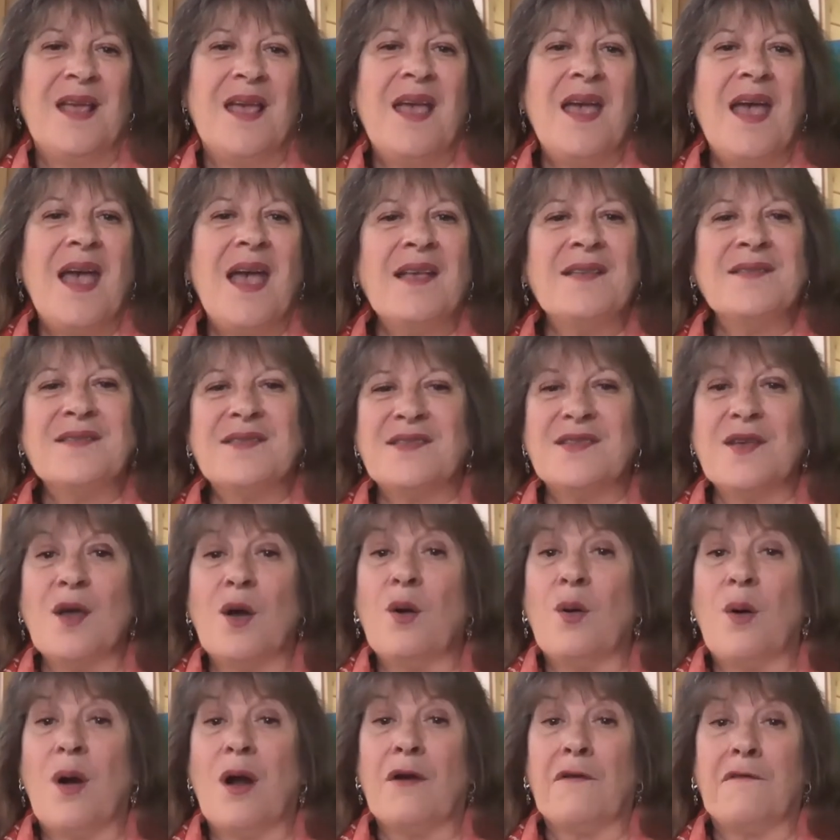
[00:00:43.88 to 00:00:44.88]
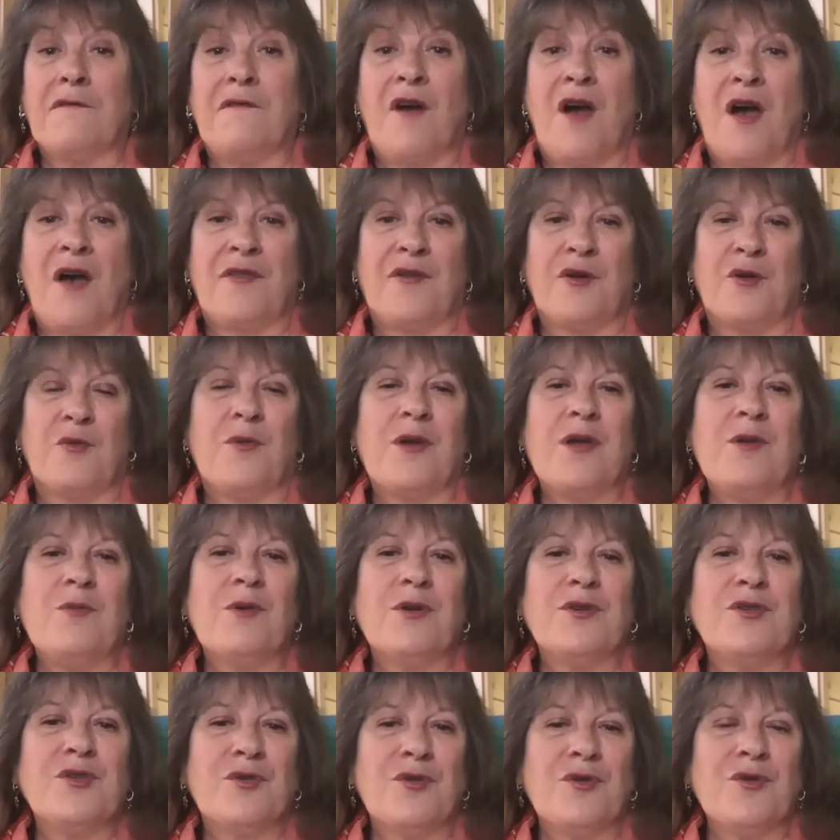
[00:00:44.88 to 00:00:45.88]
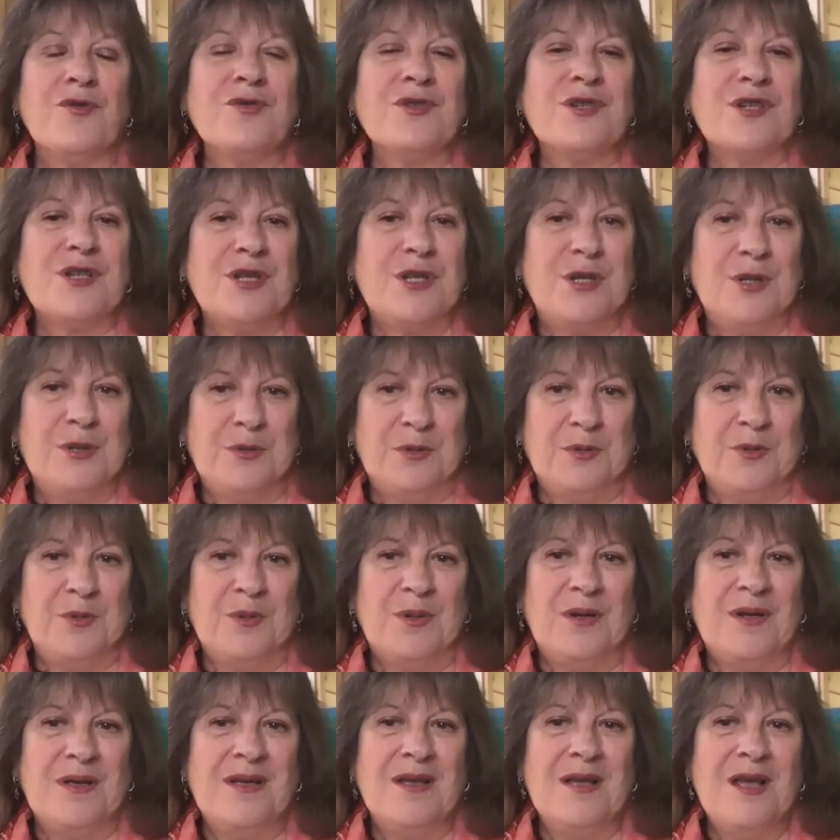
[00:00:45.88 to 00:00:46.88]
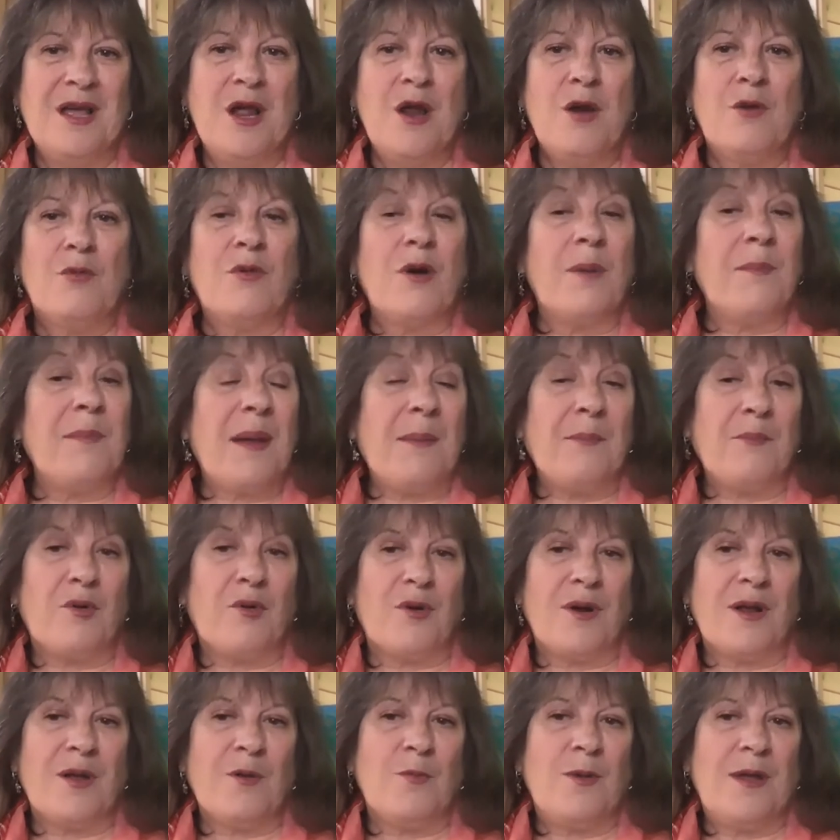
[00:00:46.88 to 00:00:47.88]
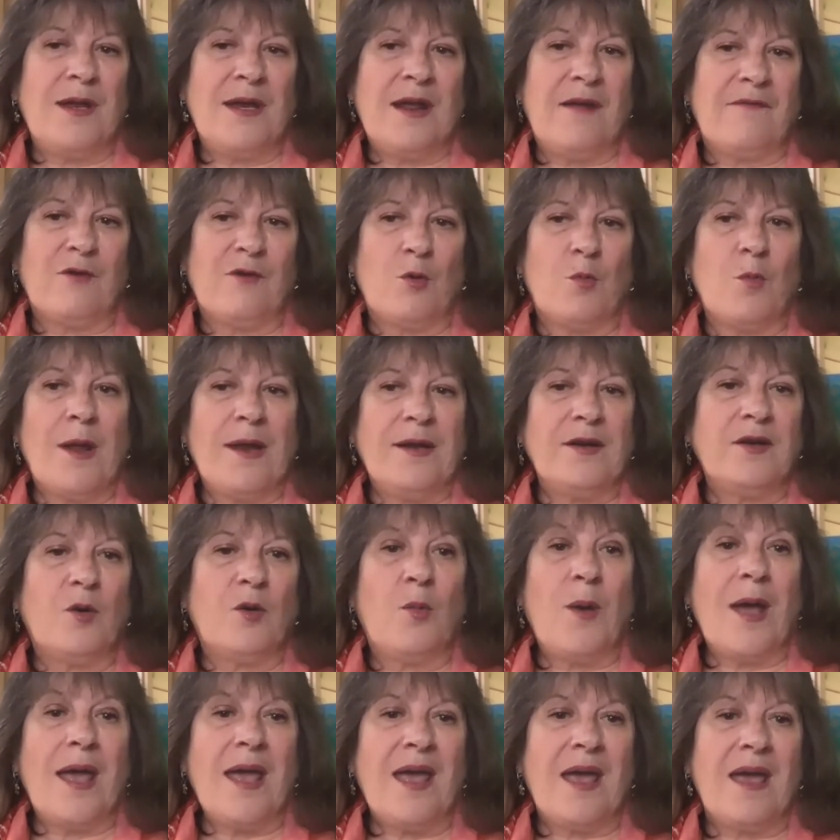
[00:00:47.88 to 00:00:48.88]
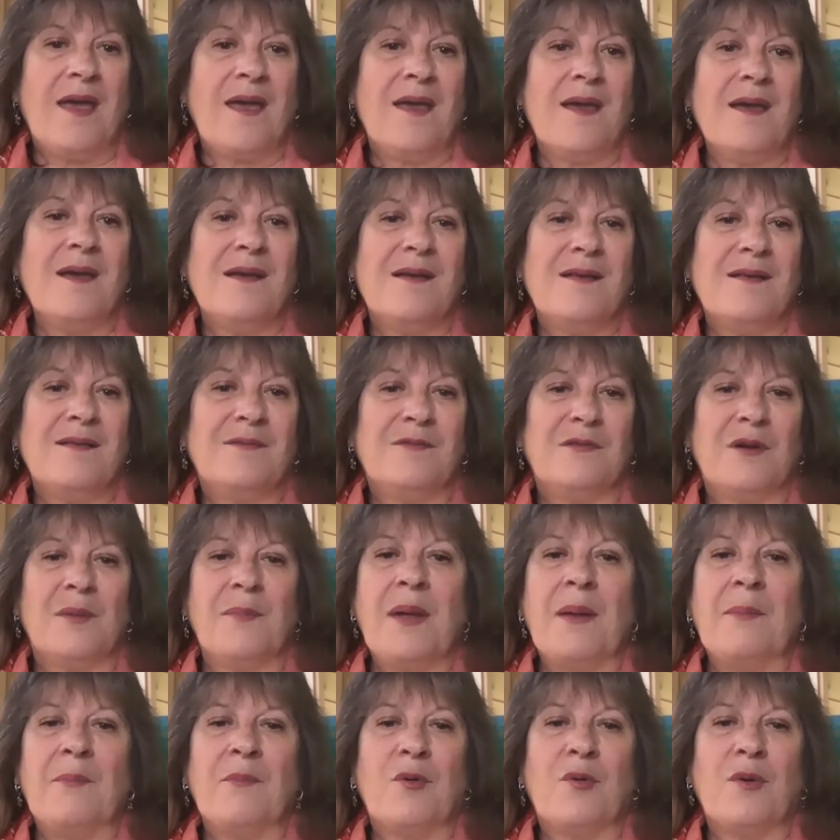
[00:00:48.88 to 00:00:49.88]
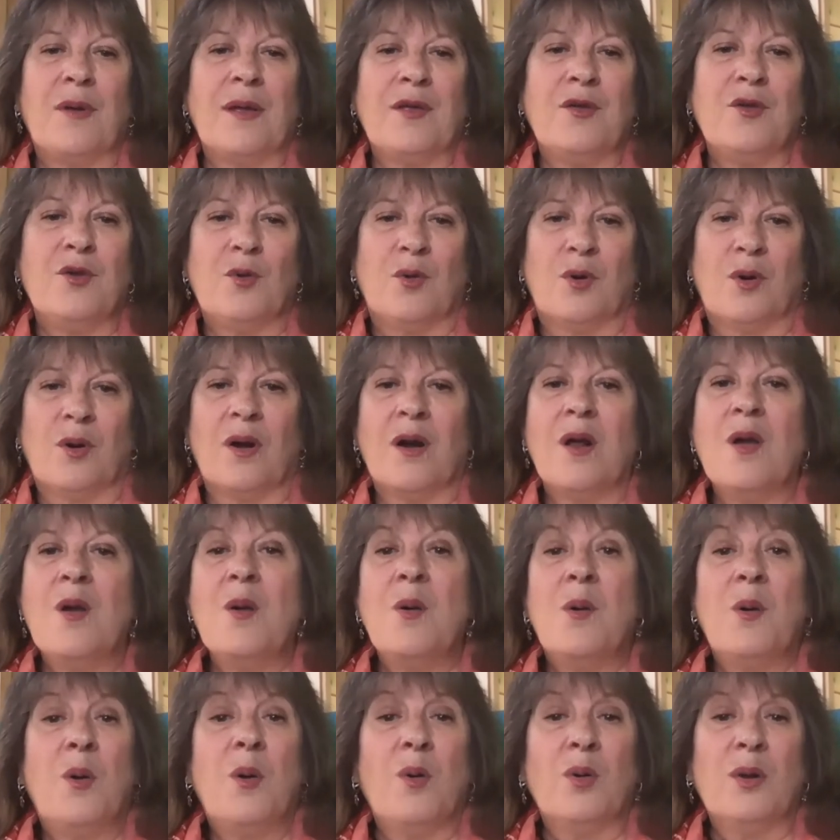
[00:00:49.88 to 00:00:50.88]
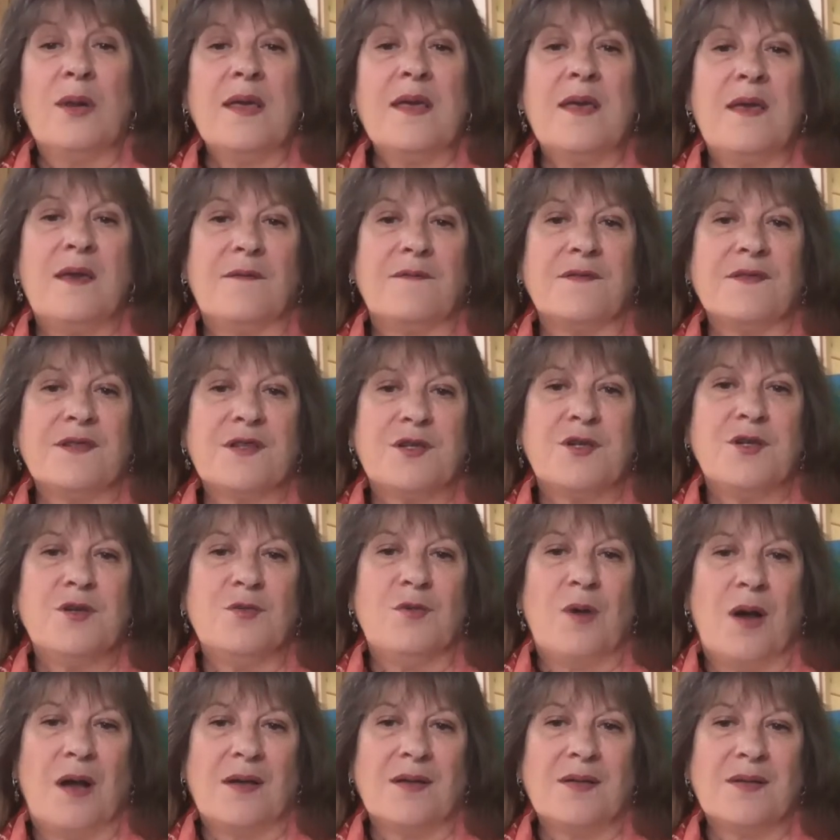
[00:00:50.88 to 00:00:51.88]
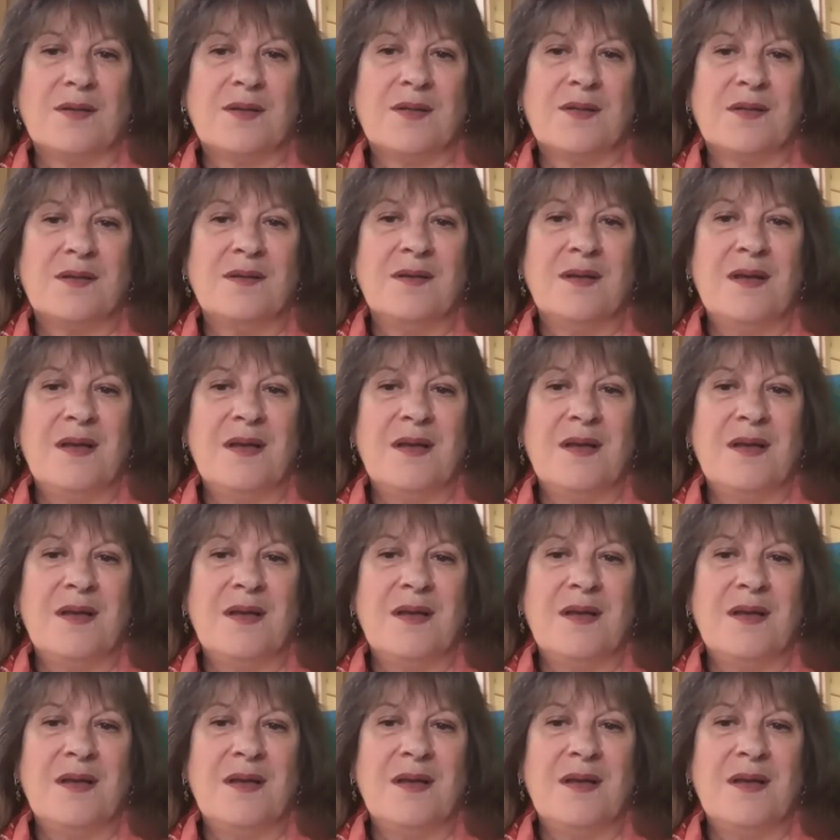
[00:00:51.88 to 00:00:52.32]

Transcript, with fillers: And so, our Father, we return to you, remembering we never went away, remembering your holy gifts to us.